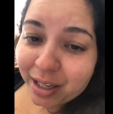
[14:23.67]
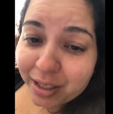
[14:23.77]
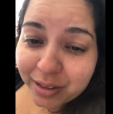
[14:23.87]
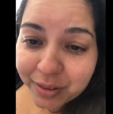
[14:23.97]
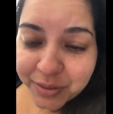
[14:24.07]

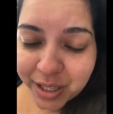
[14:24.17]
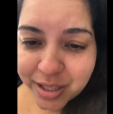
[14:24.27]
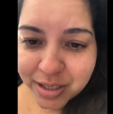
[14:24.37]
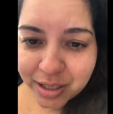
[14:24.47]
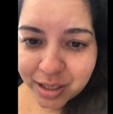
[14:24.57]
I love
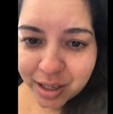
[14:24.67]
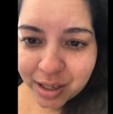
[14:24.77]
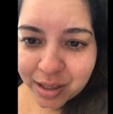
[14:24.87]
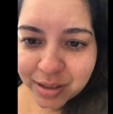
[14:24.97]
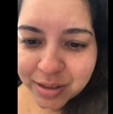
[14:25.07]
dancing,
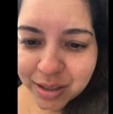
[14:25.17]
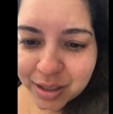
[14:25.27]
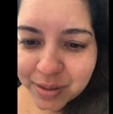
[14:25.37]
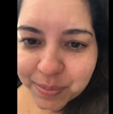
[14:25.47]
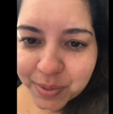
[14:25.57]
and
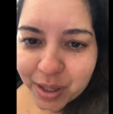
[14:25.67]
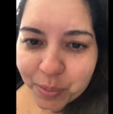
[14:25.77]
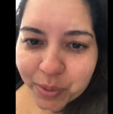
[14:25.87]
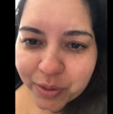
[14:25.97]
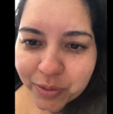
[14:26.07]
that
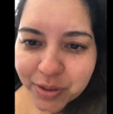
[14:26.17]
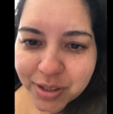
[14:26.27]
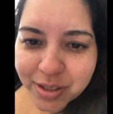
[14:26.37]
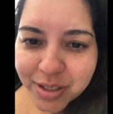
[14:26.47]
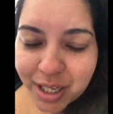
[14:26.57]
would have
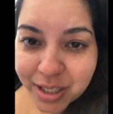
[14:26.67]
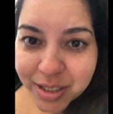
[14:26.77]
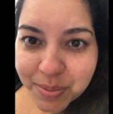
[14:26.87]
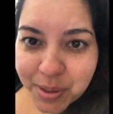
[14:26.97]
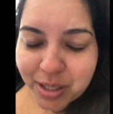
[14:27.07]

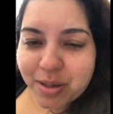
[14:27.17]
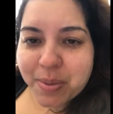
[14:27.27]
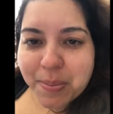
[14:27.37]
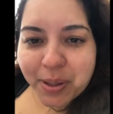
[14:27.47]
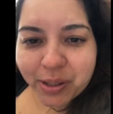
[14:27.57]
sucked being on
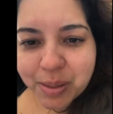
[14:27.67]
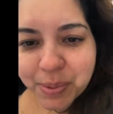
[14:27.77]
my period.